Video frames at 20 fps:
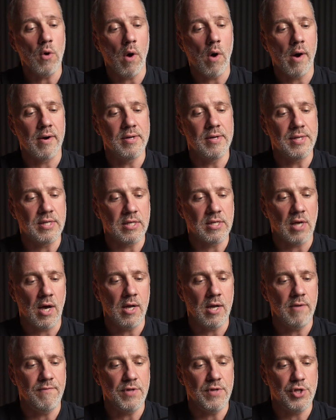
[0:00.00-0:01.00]
are inside
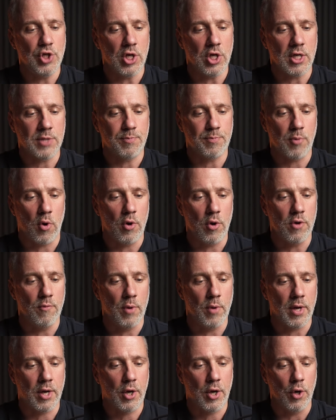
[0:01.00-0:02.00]
of the GenX Pro, you
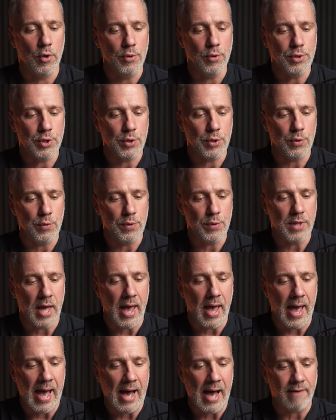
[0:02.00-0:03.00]
want to go to
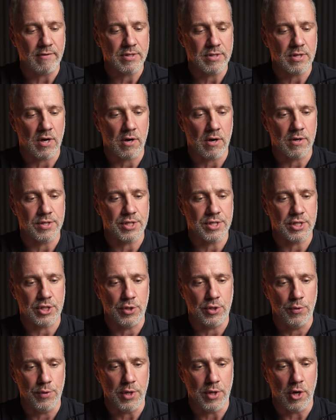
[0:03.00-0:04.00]
the Avatar
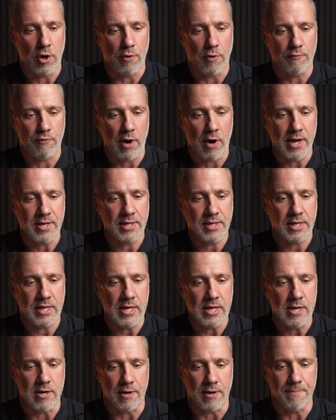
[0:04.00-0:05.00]
Studio right
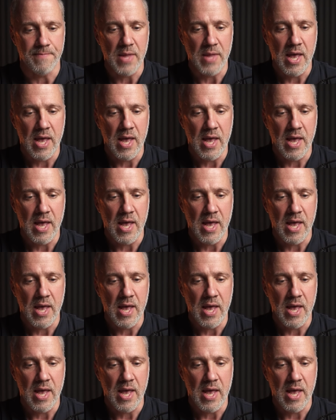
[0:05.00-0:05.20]
here.